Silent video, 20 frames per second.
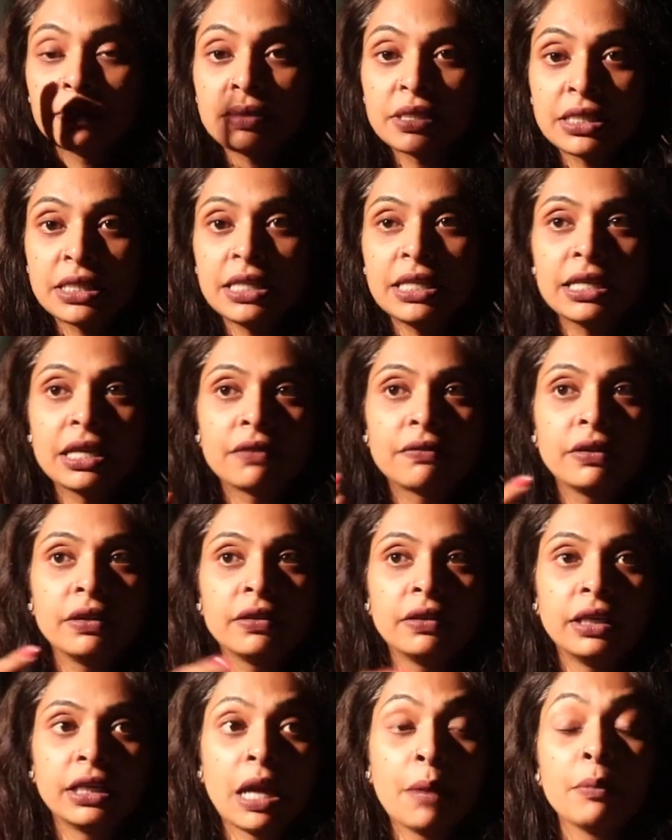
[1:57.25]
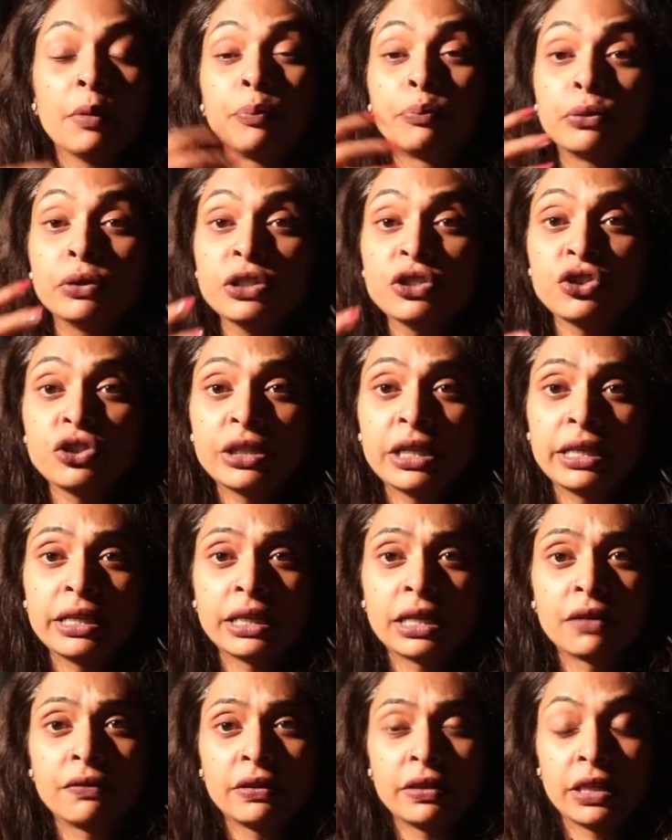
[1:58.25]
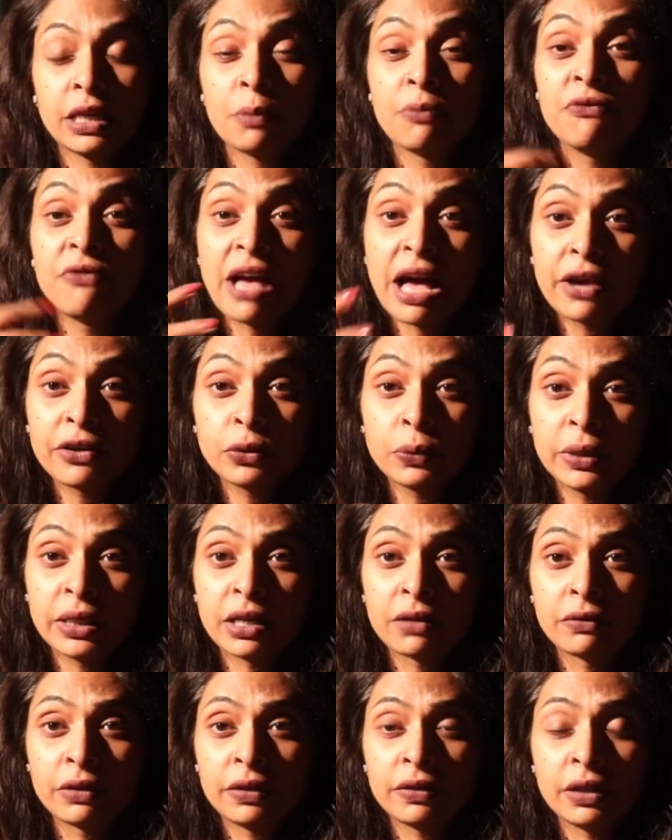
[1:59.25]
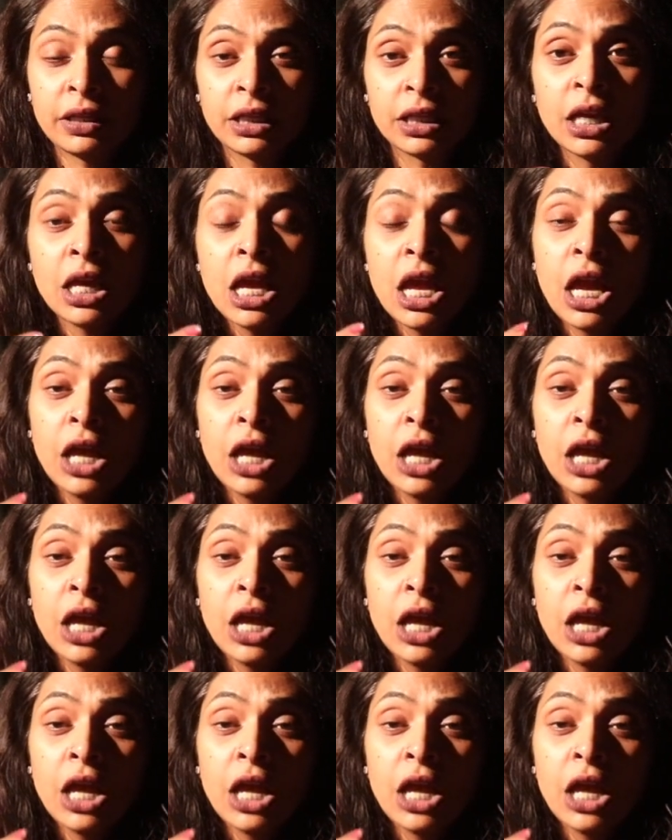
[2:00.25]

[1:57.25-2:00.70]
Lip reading: I'm seeing everything. I'm appreciating everything. I'm valuing everything.